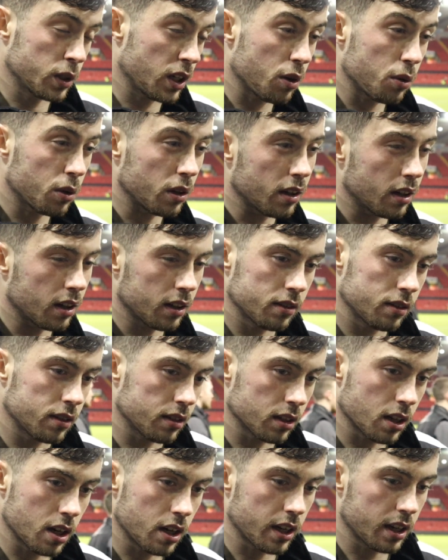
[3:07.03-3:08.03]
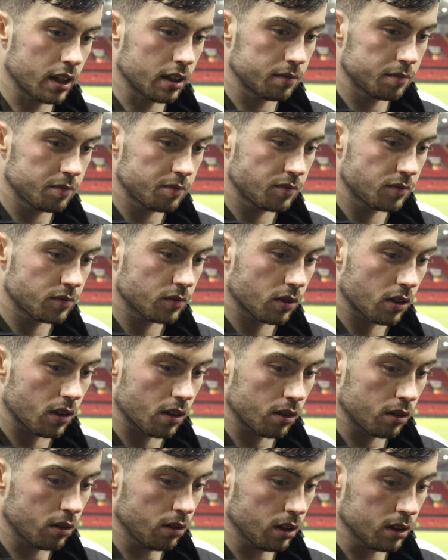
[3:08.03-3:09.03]
We knew that they're gonna
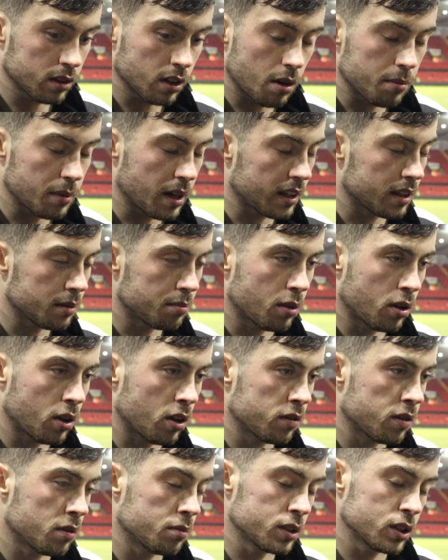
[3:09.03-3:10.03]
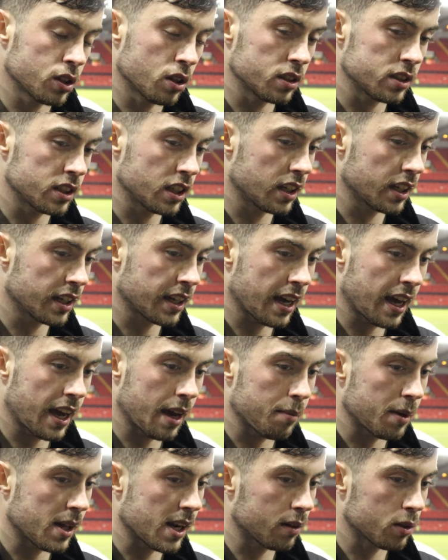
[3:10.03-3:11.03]
like dominate the ball for the majority of the
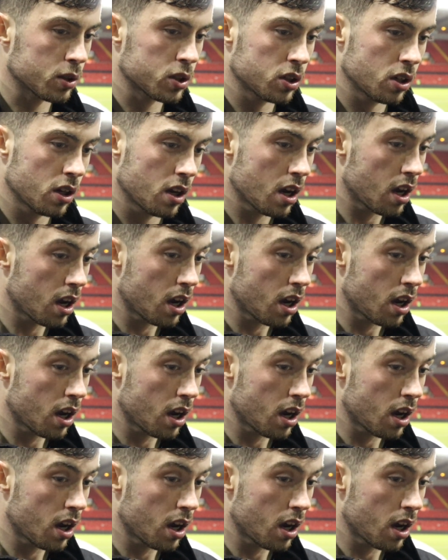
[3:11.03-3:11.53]
game, and it was